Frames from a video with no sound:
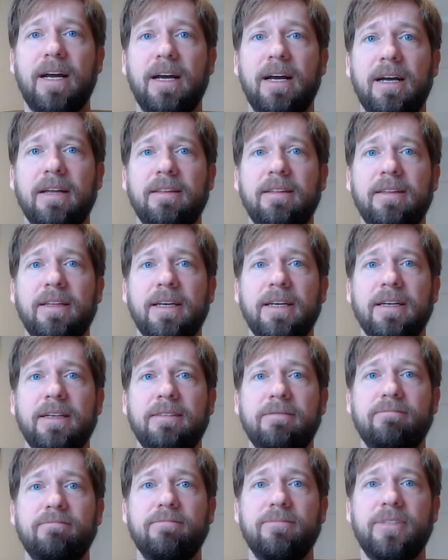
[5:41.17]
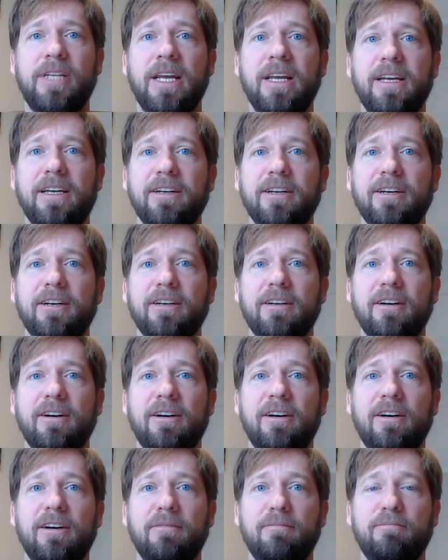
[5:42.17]
I think, taken
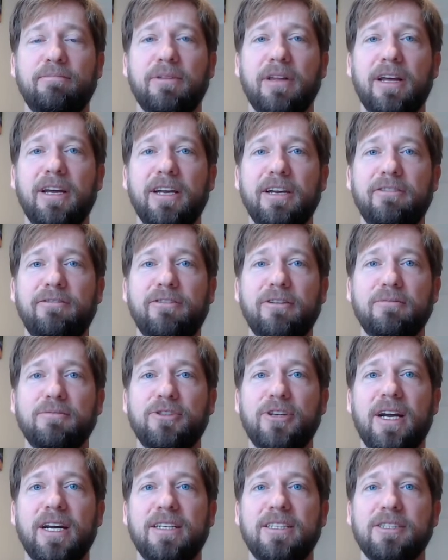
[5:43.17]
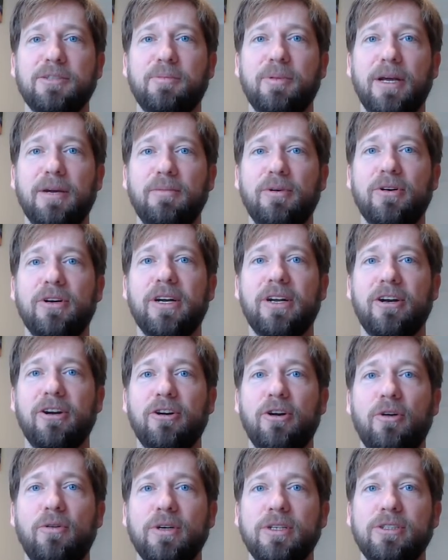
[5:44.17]
a play from Tracti's playbook and are
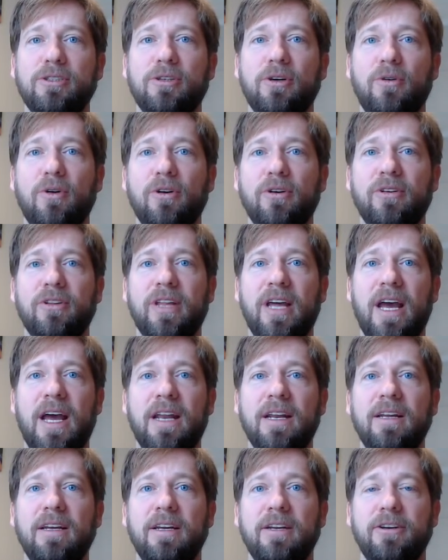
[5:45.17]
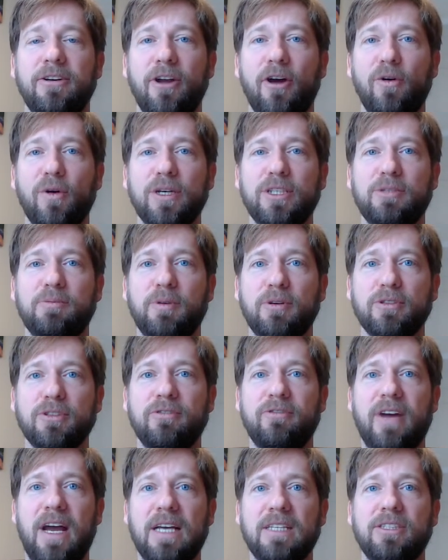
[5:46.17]
going toward that no
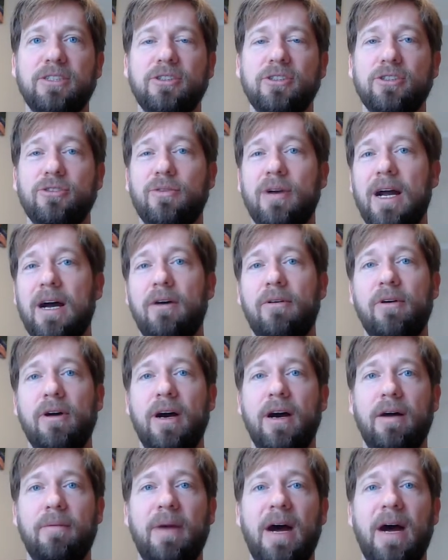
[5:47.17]
exposed fasteners route.